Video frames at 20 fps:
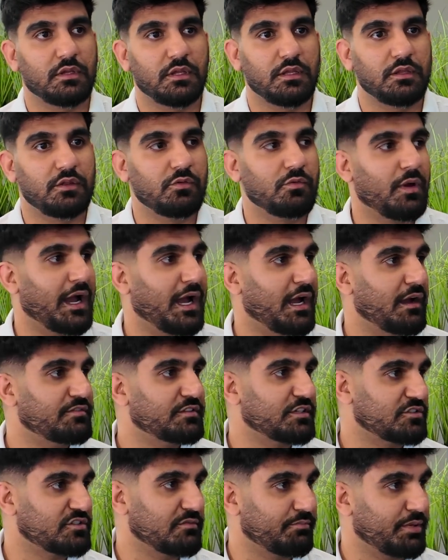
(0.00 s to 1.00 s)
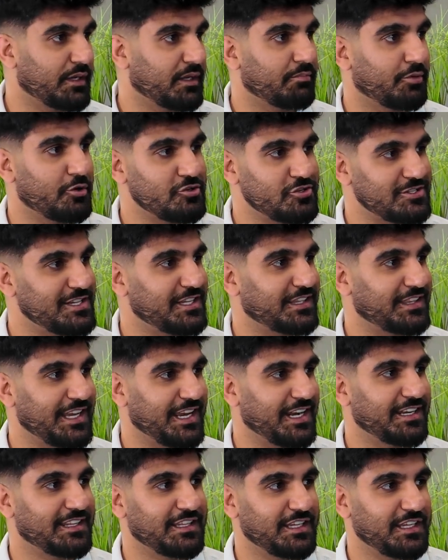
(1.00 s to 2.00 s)
you have such a big purchase at the
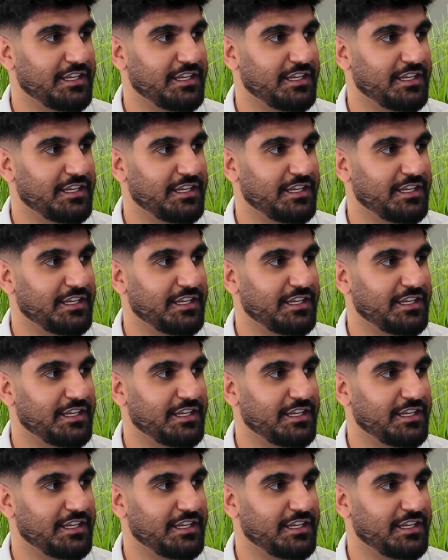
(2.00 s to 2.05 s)
end of the